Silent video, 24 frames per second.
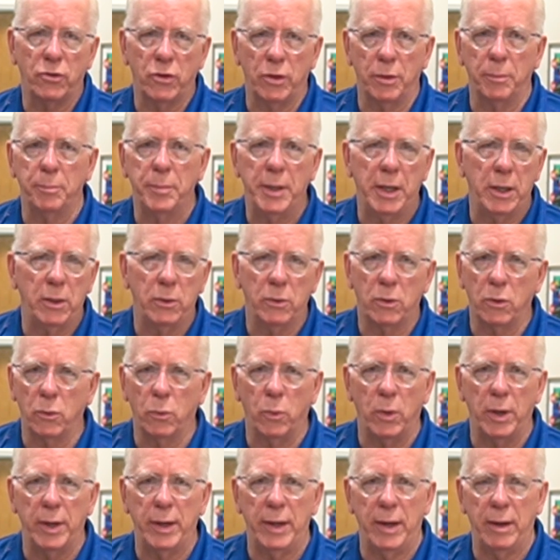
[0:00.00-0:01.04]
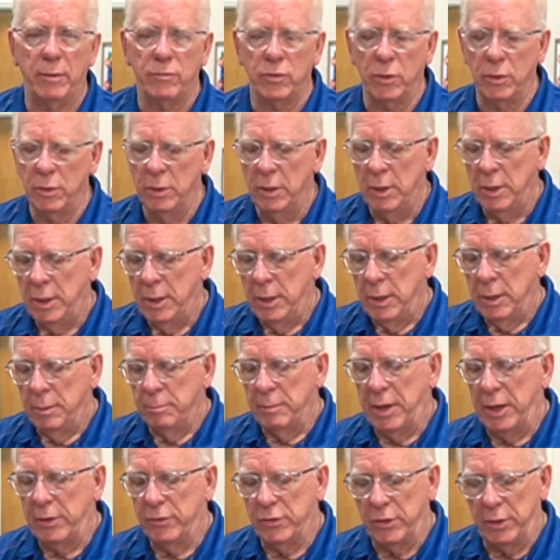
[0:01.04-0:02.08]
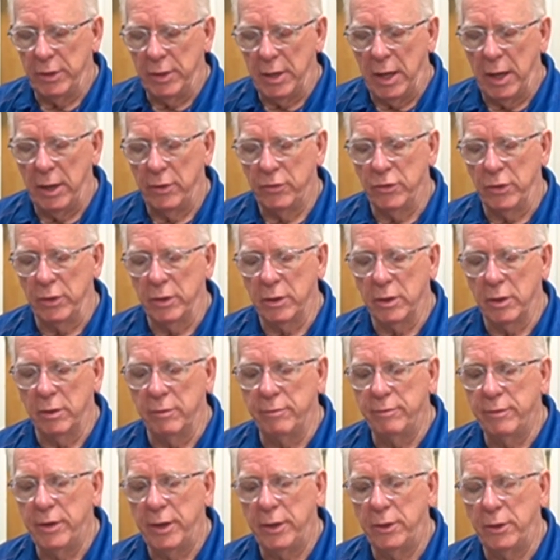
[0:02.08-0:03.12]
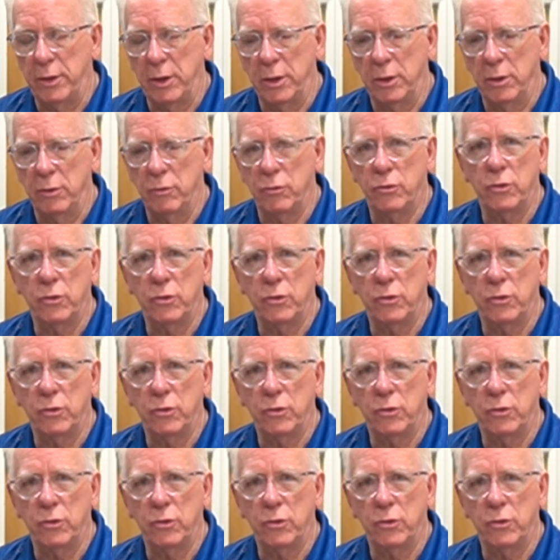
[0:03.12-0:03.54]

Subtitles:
to the boat or whatever. Makes it nice and convenient.